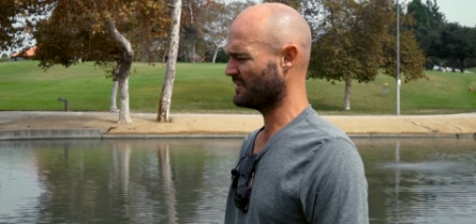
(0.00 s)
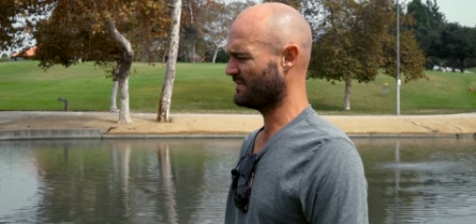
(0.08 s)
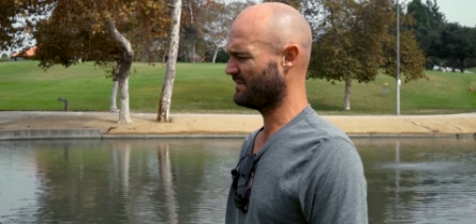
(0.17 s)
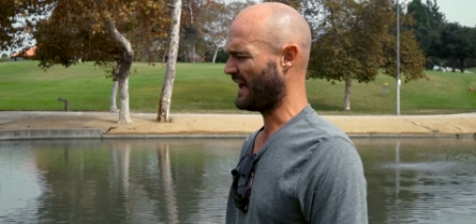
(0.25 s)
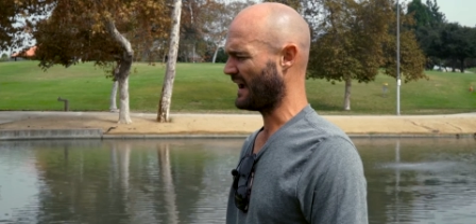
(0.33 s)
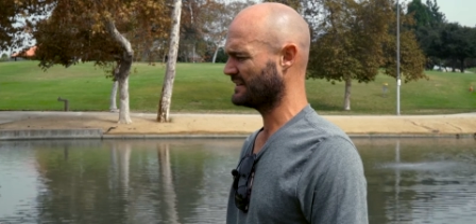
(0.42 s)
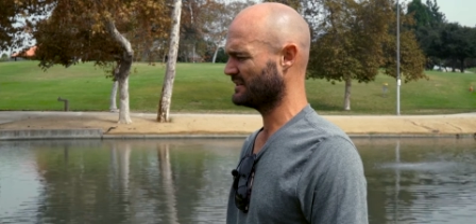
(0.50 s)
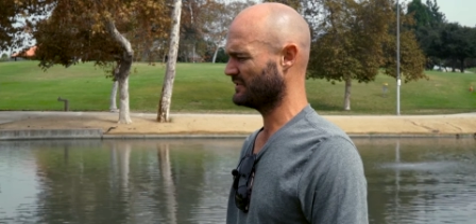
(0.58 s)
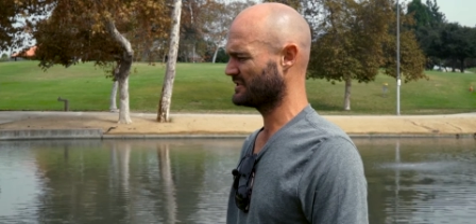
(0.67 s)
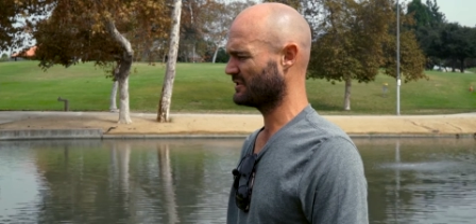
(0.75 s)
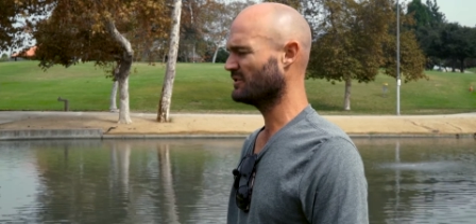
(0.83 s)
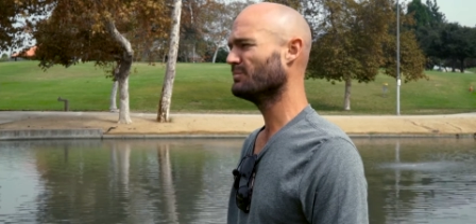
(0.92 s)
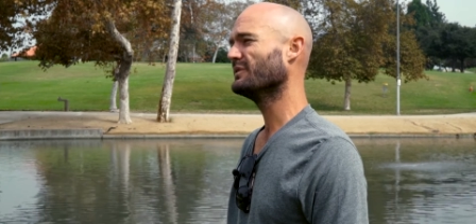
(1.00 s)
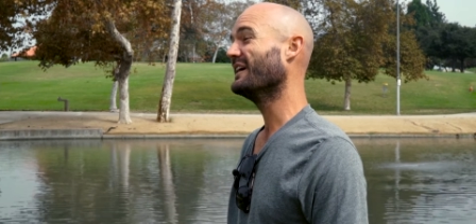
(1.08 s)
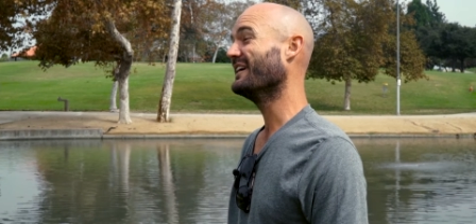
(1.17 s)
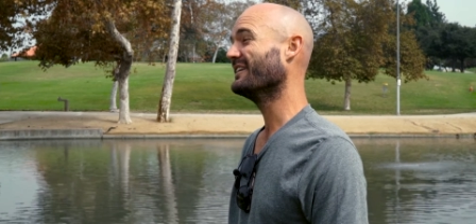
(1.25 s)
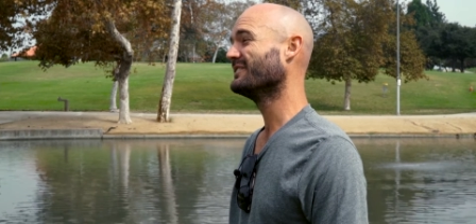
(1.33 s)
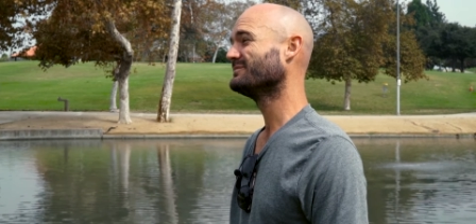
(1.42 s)
of the facts of a certain
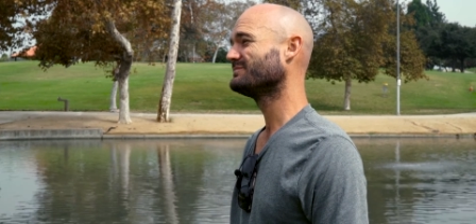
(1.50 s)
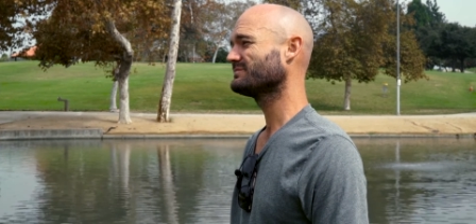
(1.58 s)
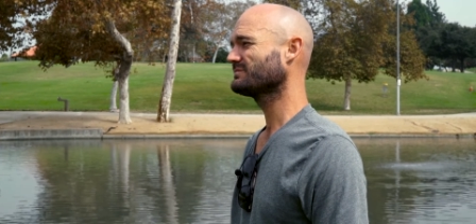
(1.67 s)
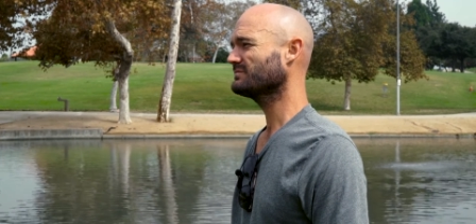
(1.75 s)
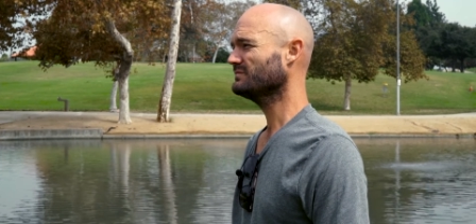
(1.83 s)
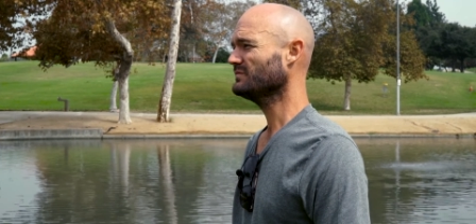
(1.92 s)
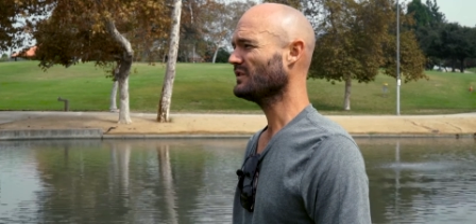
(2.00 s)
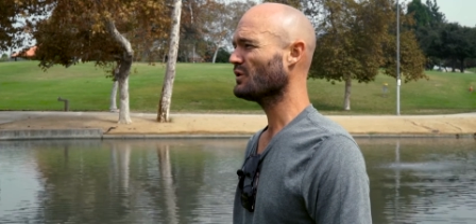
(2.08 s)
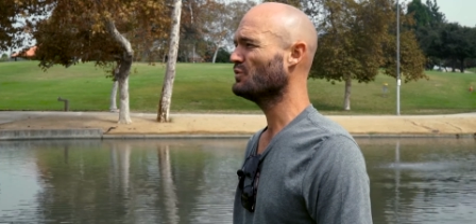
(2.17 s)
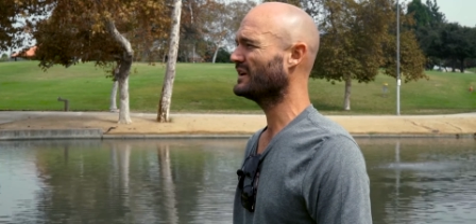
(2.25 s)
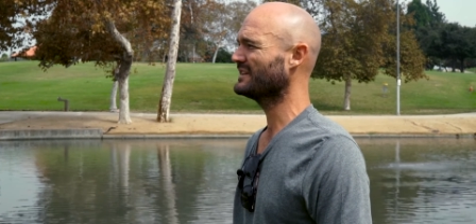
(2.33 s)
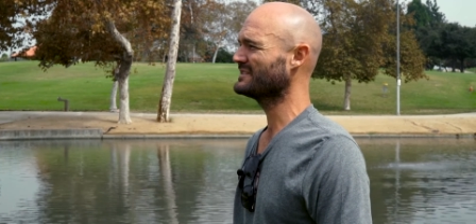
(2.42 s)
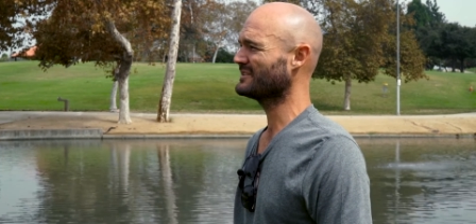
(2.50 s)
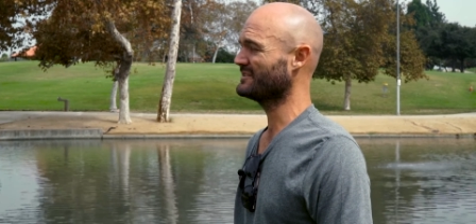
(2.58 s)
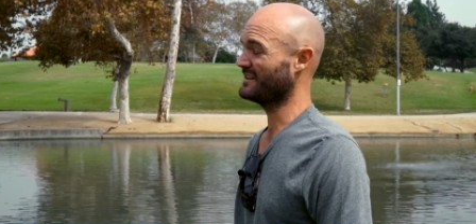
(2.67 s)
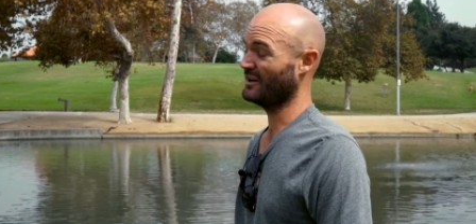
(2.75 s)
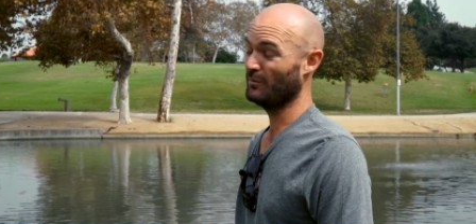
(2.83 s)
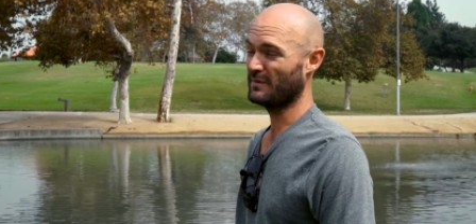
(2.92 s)
player, we can start
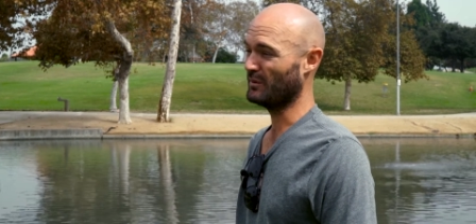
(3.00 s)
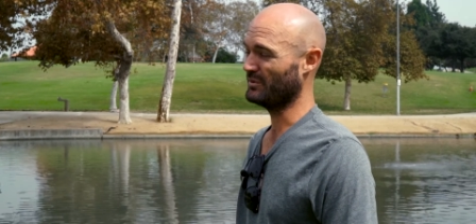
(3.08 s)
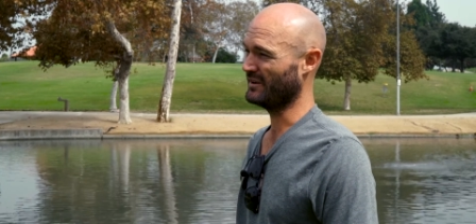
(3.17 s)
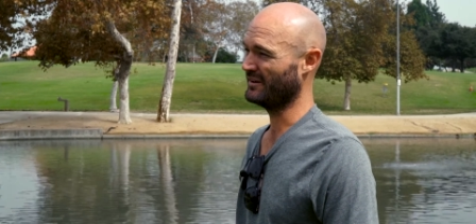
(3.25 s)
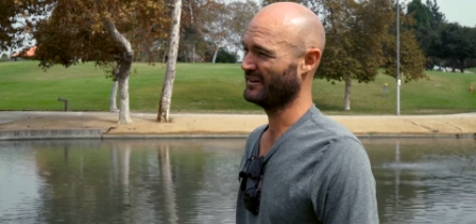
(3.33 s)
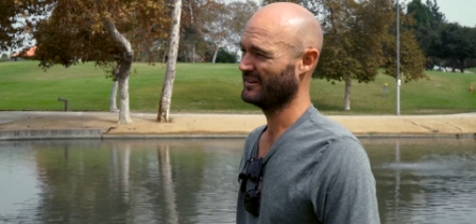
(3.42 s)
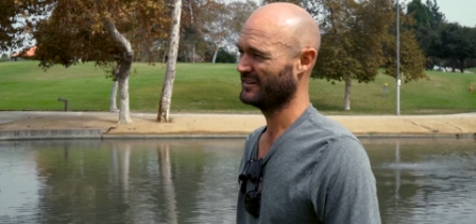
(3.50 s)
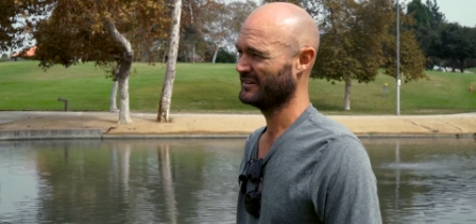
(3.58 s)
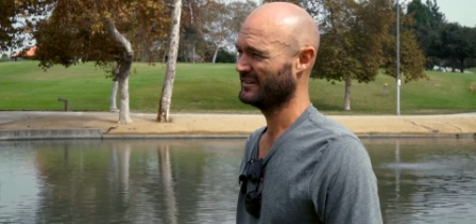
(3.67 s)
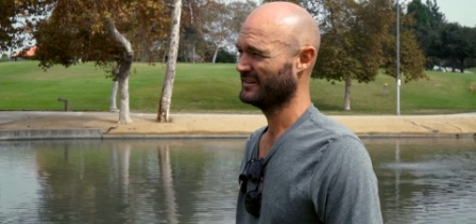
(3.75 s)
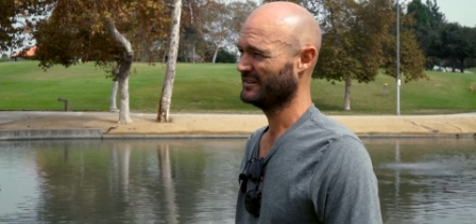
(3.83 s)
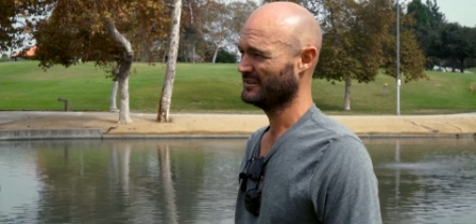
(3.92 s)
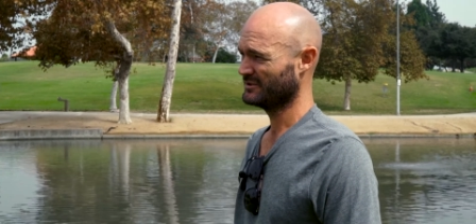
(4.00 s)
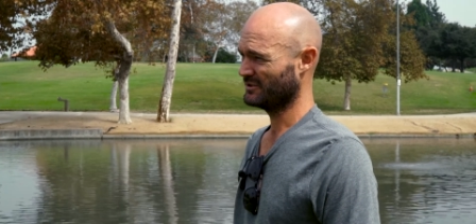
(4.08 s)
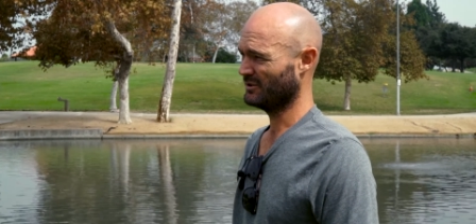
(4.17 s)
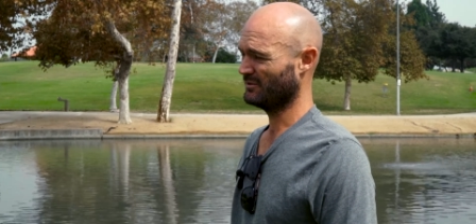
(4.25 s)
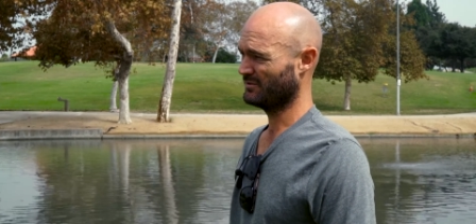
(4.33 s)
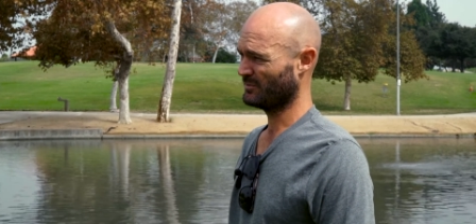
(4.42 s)
to help that player.
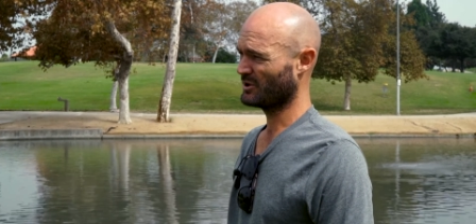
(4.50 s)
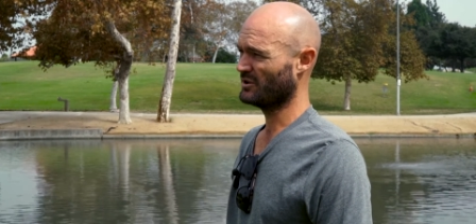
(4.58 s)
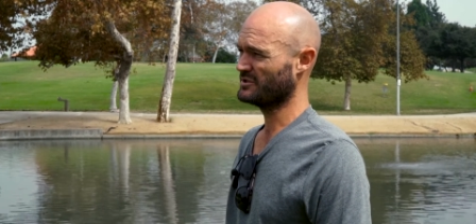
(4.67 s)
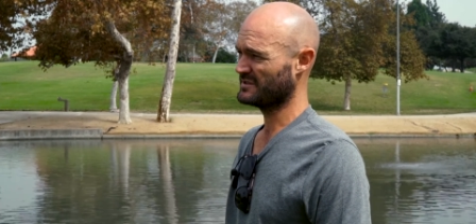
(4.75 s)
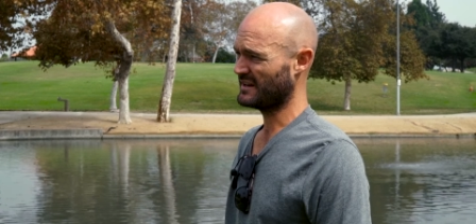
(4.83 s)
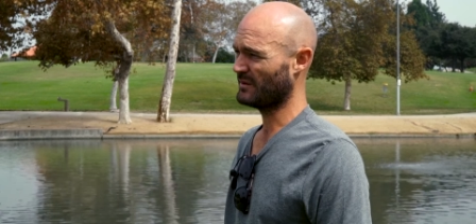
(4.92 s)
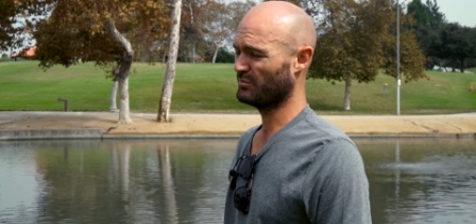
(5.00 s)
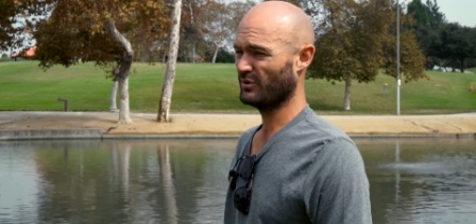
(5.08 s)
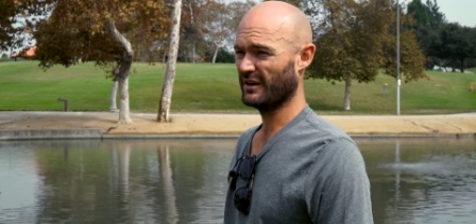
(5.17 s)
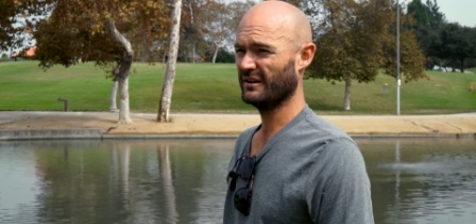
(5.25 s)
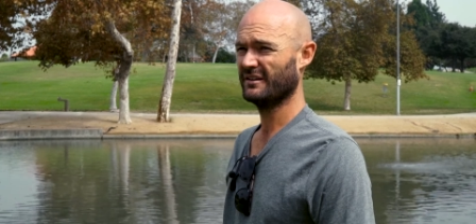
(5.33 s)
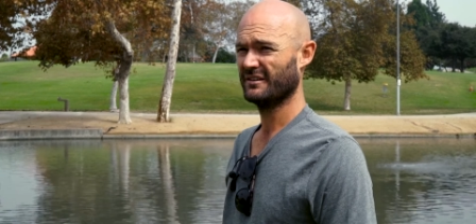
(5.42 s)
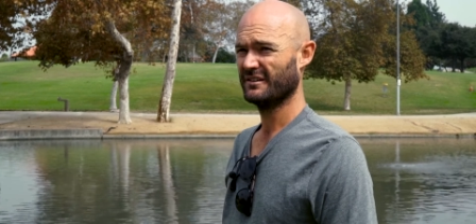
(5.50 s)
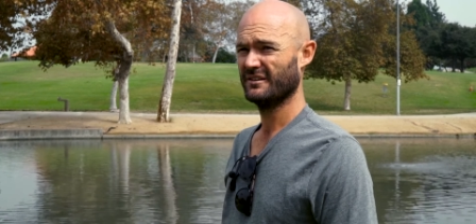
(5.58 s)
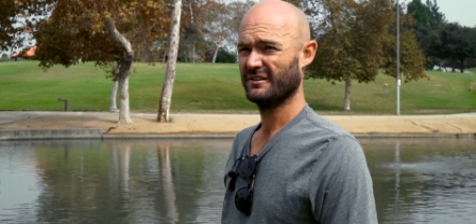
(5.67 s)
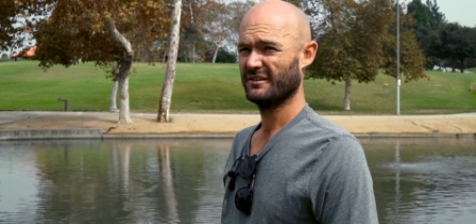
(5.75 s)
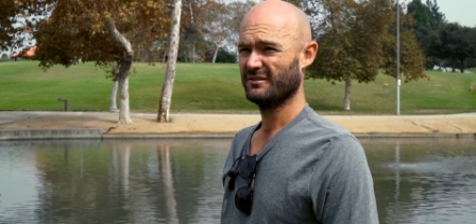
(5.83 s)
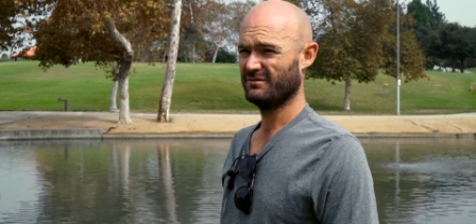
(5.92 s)
So from a coach's standpoint,
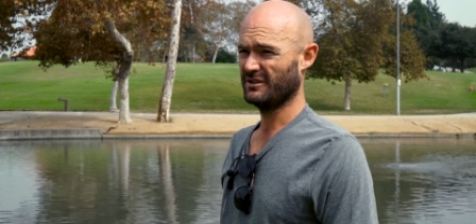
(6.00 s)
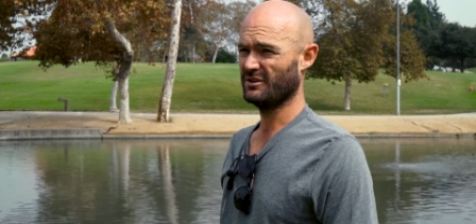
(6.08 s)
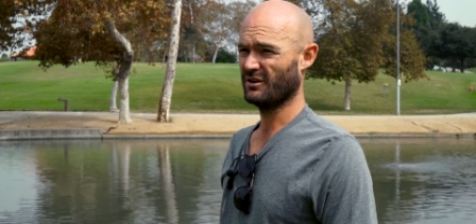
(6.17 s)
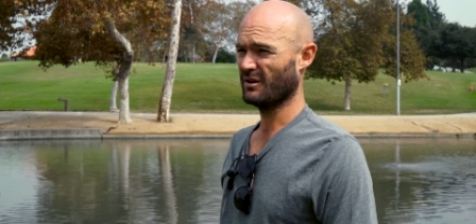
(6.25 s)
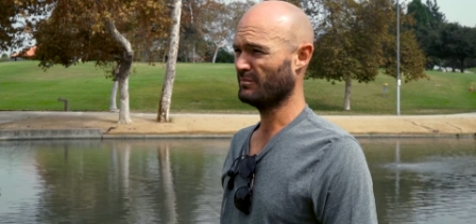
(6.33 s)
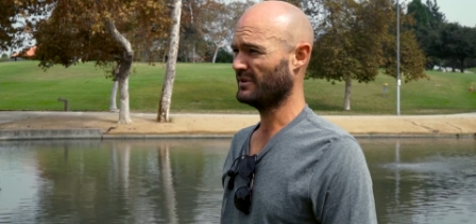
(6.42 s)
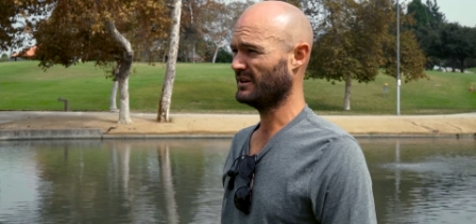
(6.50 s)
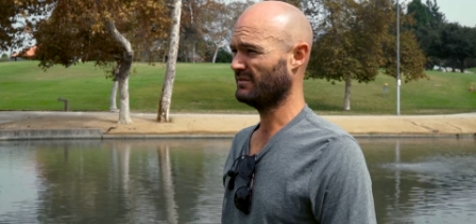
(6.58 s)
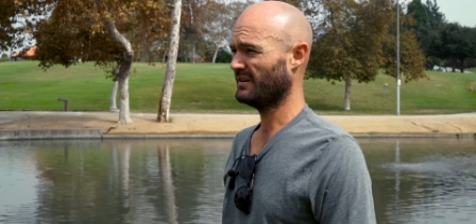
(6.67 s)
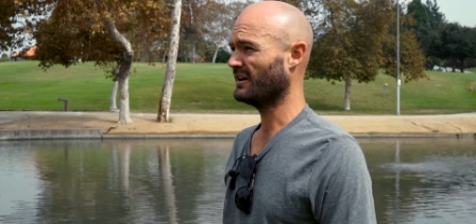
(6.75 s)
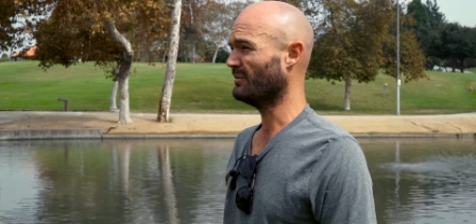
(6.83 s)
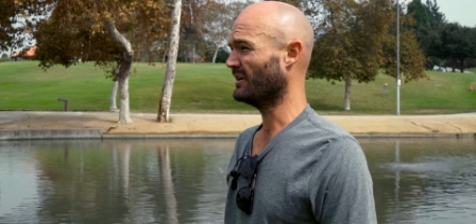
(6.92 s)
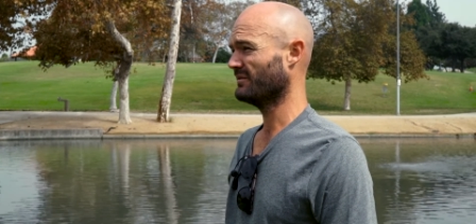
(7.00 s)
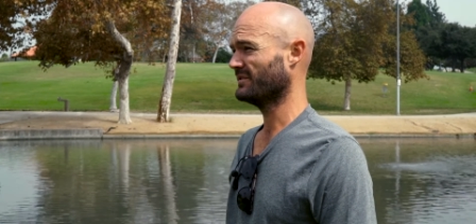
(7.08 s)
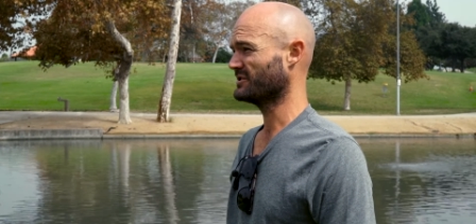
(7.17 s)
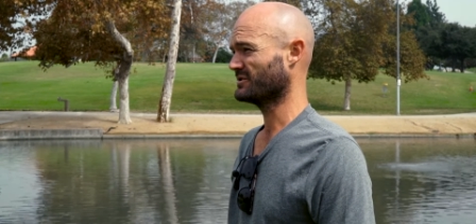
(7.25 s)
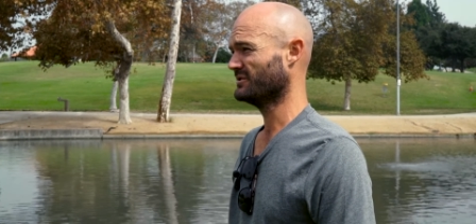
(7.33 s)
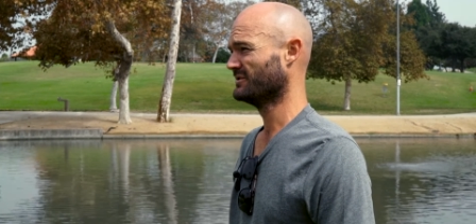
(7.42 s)
video can be very
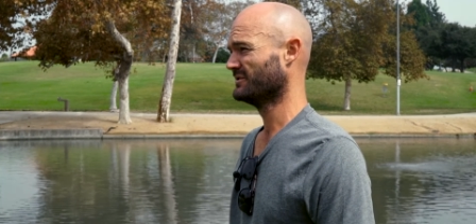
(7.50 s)
beneficial.